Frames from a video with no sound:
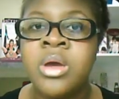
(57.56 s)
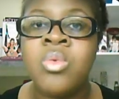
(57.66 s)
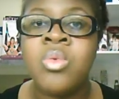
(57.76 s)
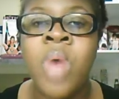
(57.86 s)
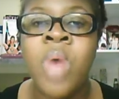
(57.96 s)

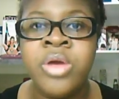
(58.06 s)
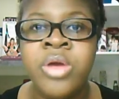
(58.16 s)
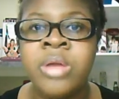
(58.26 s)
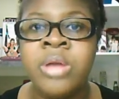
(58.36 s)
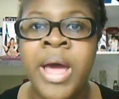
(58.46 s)
Well, while
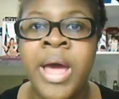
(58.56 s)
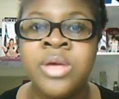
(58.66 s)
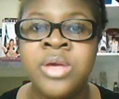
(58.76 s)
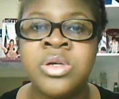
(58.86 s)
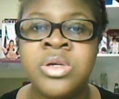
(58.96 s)
you're
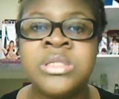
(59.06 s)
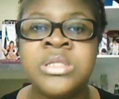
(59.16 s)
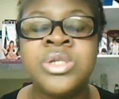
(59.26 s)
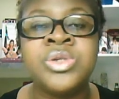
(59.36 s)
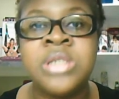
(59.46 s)
unpacking your goodies
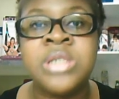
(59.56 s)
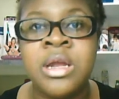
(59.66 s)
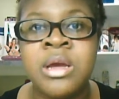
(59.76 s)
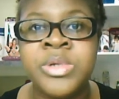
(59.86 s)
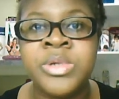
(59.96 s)
and you're
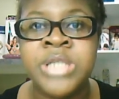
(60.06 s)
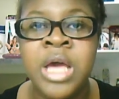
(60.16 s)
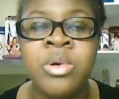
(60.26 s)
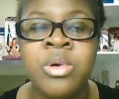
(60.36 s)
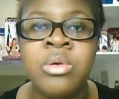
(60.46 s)
setting up your
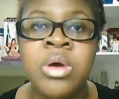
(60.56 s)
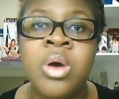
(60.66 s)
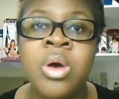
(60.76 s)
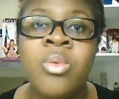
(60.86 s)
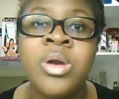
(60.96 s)
table,
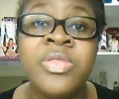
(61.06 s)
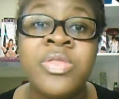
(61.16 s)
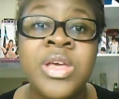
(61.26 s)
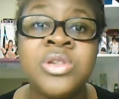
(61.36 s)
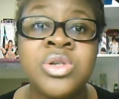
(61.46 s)
one of the
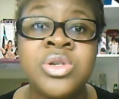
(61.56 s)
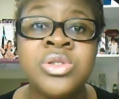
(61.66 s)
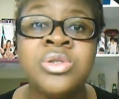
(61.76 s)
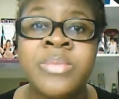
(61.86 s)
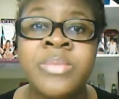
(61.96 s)
things you can
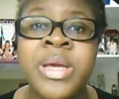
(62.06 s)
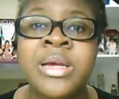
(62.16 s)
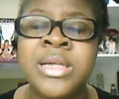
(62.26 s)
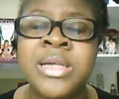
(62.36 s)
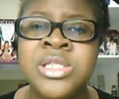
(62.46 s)
do to make
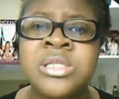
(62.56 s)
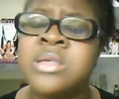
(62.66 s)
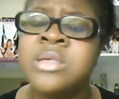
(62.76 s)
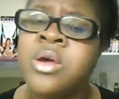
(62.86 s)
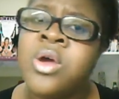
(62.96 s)
connections is
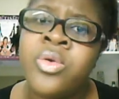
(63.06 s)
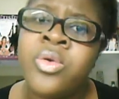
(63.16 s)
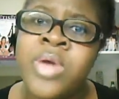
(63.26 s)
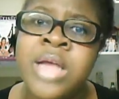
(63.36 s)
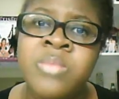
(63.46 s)

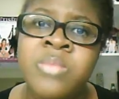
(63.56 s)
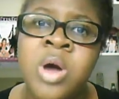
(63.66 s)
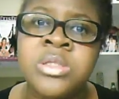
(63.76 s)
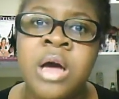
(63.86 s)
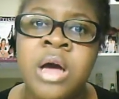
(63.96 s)
create small talk.